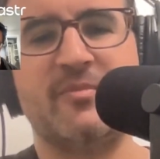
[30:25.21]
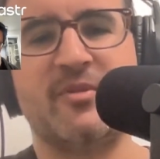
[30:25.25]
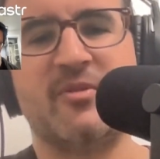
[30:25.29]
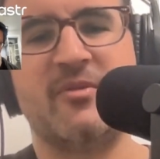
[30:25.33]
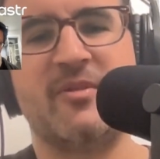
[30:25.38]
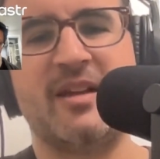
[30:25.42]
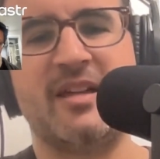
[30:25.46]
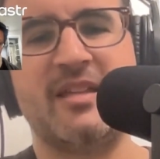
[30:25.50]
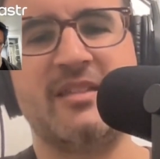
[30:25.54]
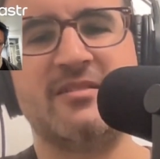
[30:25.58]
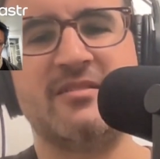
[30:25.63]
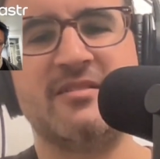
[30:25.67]
but
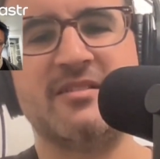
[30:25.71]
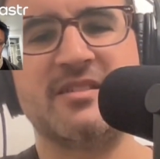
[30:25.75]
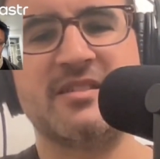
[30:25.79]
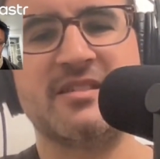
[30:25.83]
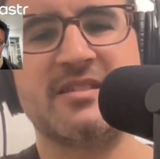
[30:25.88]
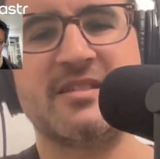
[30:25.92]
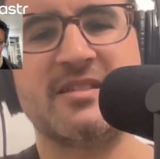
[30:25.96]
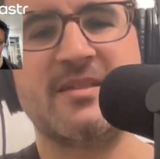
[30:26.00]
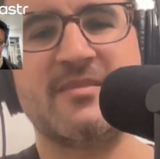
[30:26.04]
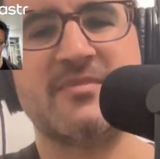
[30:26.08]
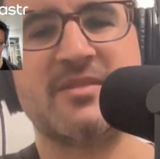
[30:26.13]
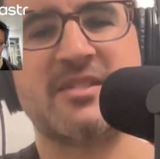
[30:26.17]
rather is in
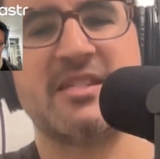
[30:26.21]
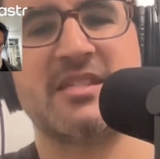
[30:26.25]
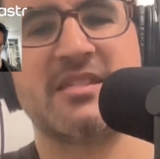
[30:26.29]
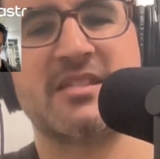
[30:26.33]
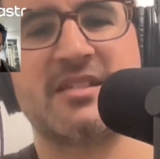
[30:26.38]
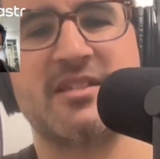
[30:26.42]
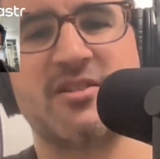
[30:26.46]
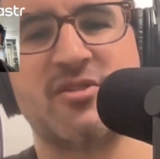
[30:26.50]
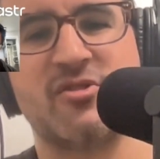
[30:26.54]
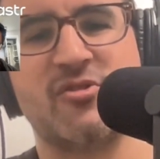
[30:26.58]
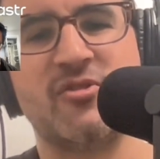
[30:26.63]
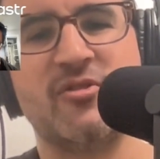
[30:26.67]
some sense
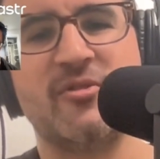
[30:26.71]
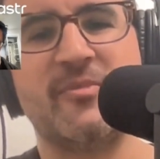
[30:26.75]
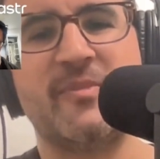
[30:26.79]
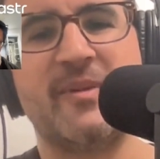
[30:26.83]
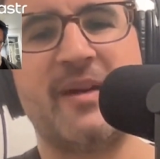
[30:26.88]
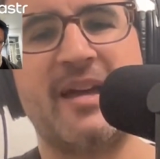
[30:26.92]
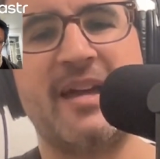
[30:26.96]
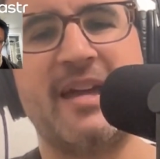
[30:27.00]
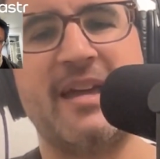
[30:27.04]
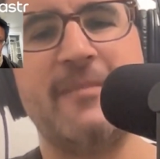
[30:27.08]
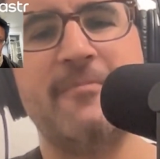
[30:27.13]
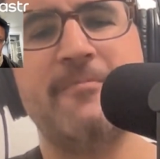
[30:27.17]
controlled
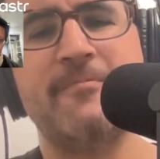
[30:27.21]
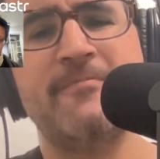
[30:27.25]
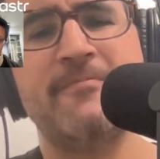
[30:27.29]
by.